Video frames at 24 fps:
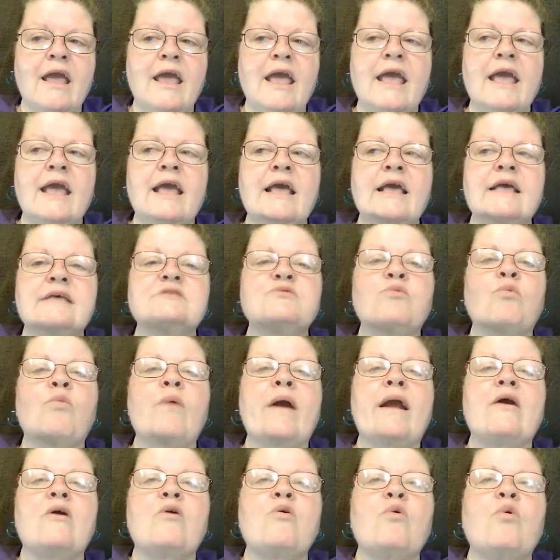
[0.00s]
is
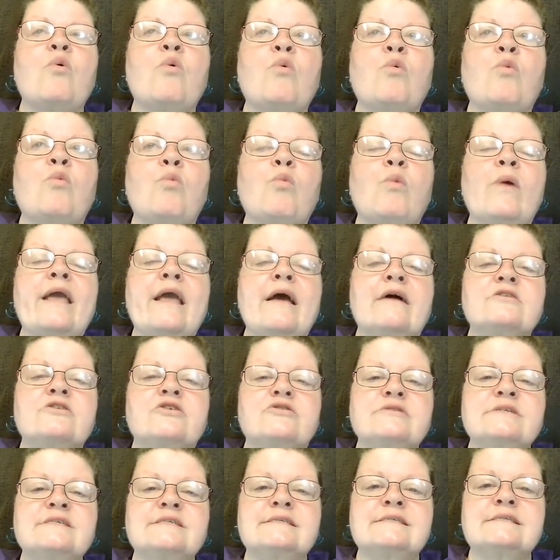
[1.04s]
where we
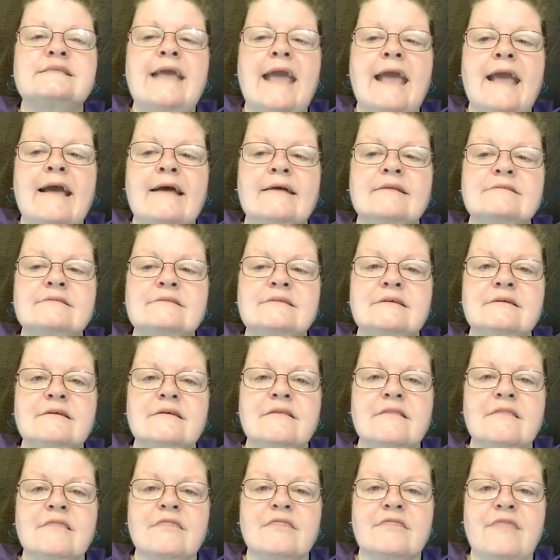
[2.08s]
understand
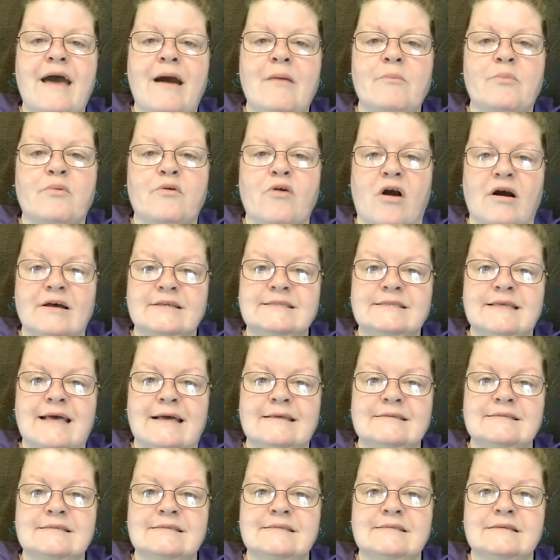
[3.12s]
that process
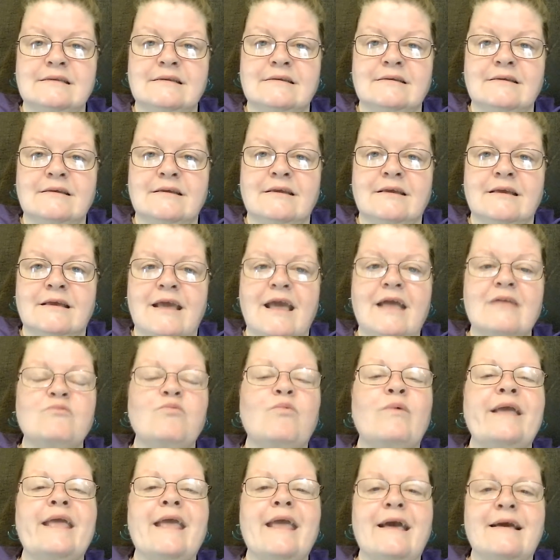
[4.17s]
and
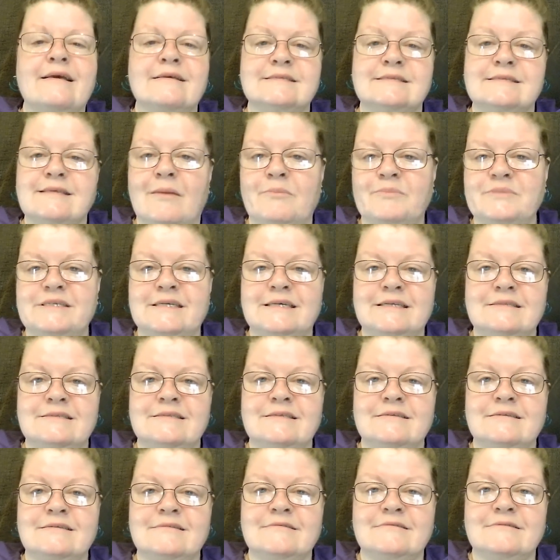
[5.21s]
we accept it.
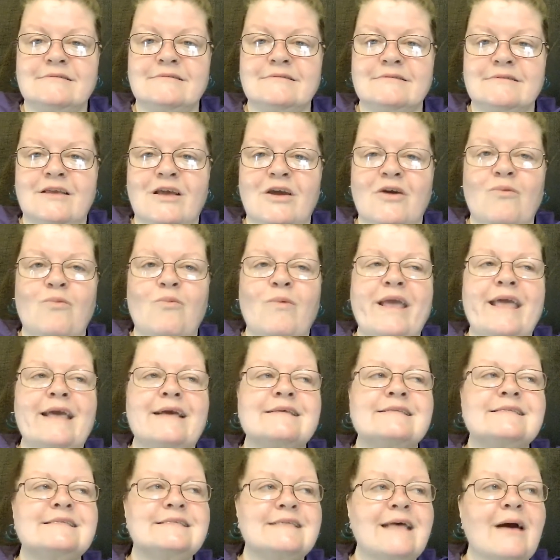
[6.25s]
We
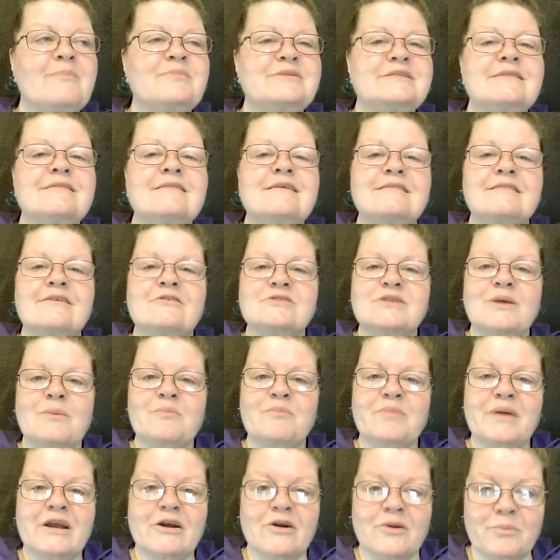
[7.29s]
accept that there's a
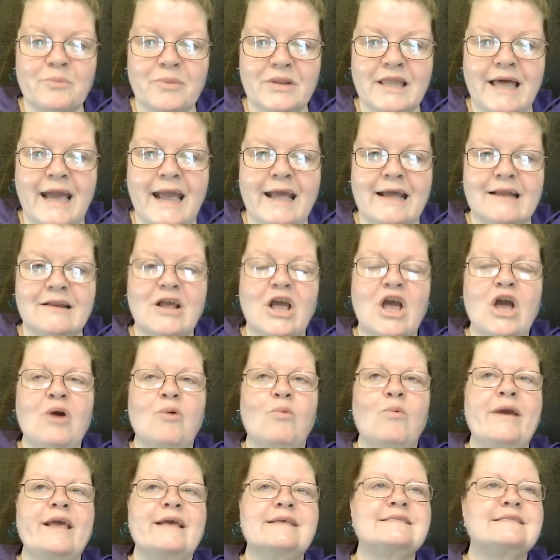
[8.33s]
bigger plan.
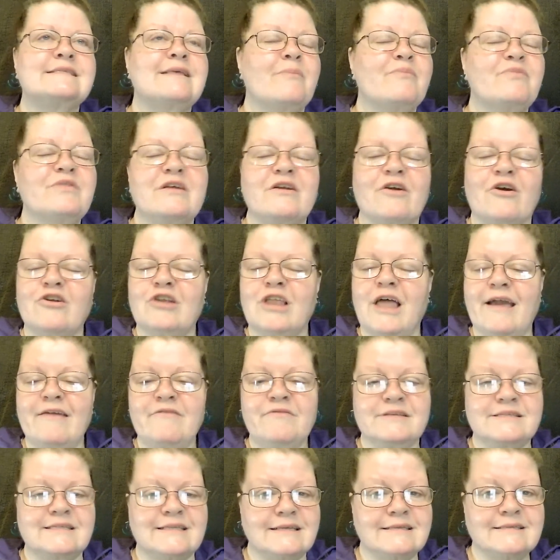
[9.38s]
We accept that our life
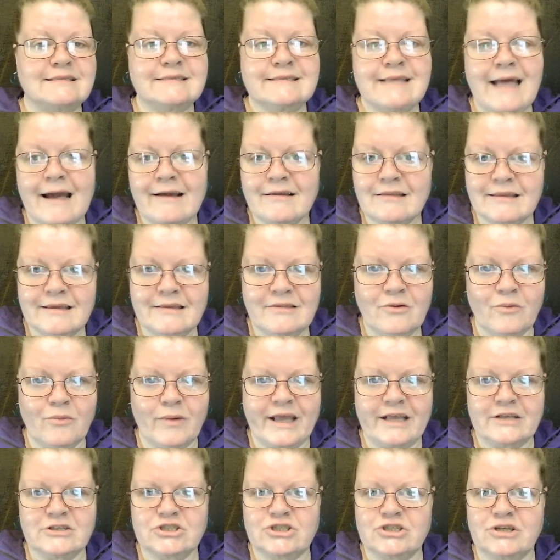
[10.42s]
is exactly the way
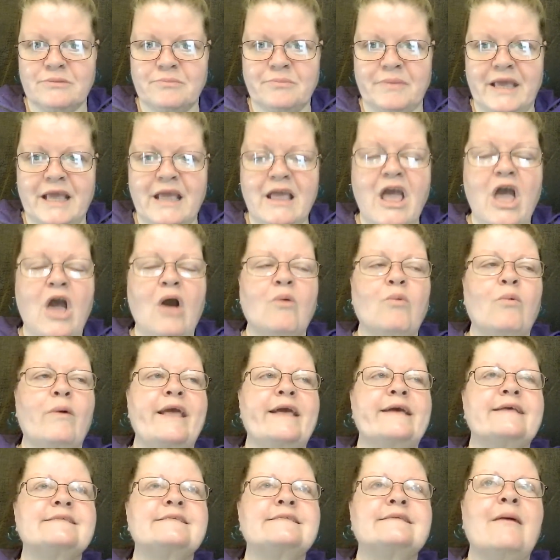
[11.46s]
it should be. We
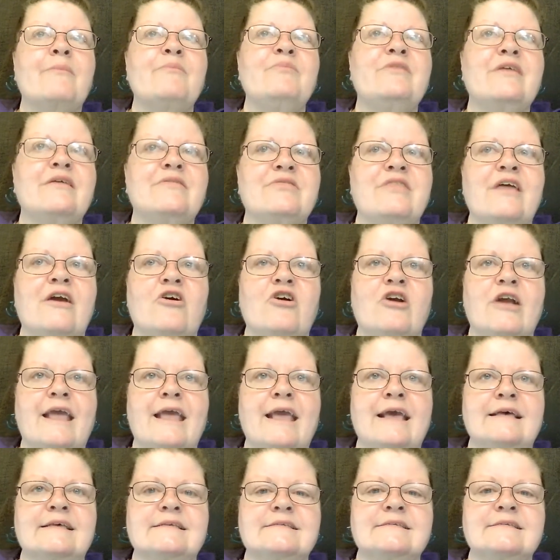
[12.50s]
accept that there is